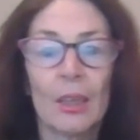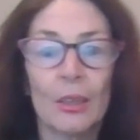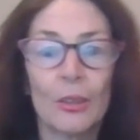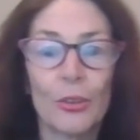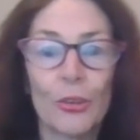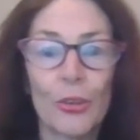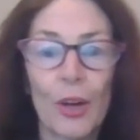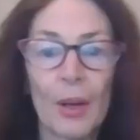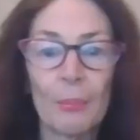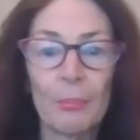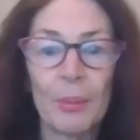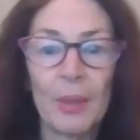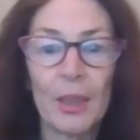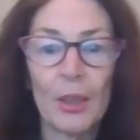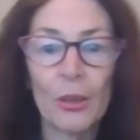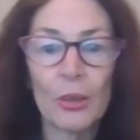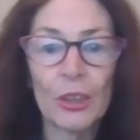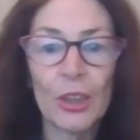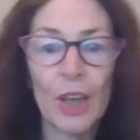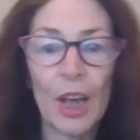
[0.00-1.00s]
Trump in
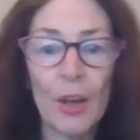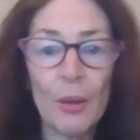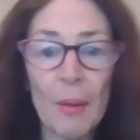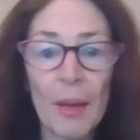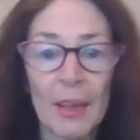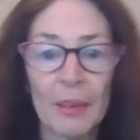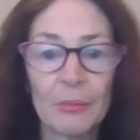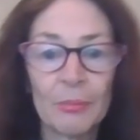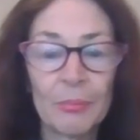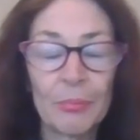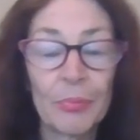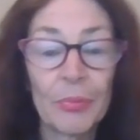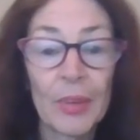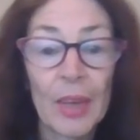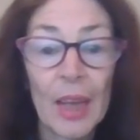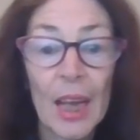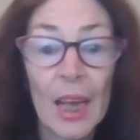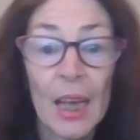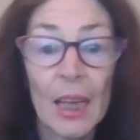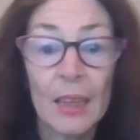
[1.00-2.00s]
October.
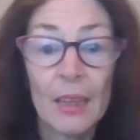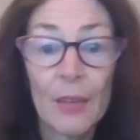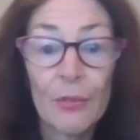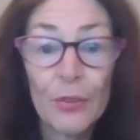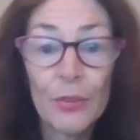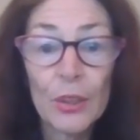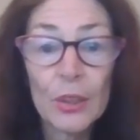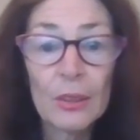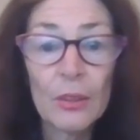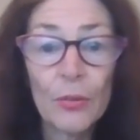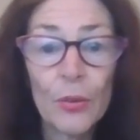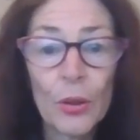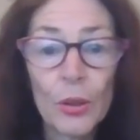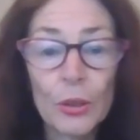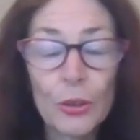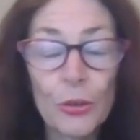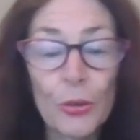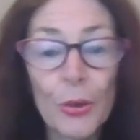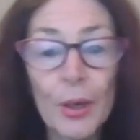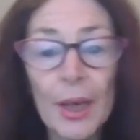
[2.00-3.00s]
Now first of all, a
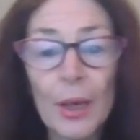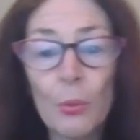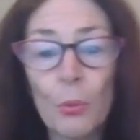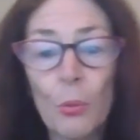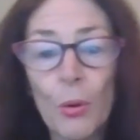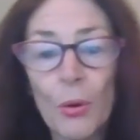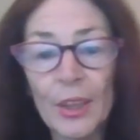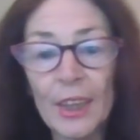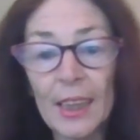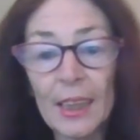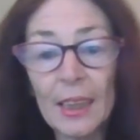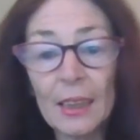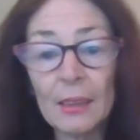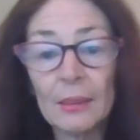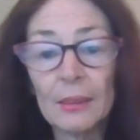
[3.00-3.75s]
trigger warning.